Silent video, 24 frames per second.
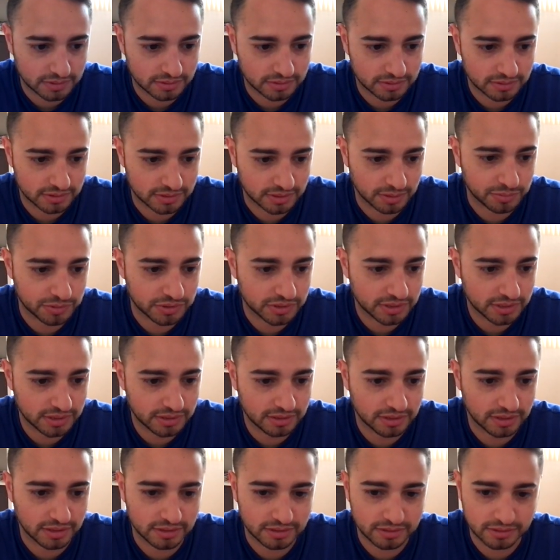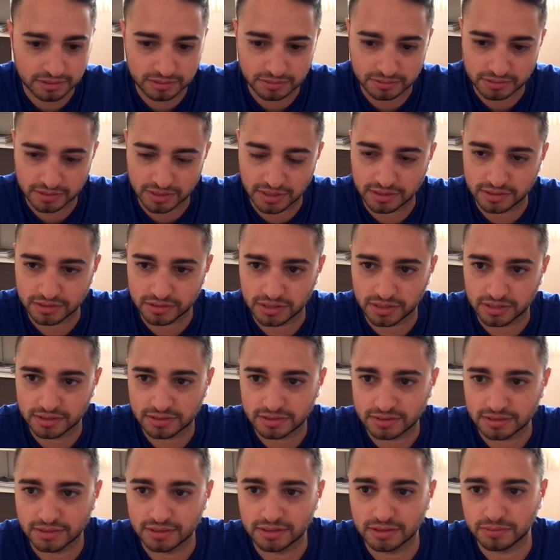separately, and you'll get a chance
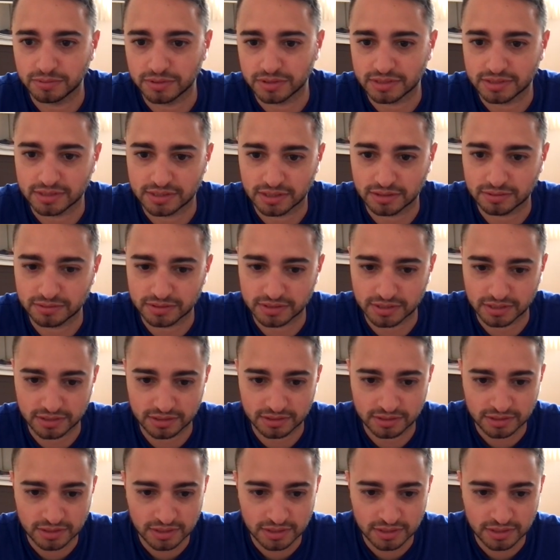to hear what it sounds like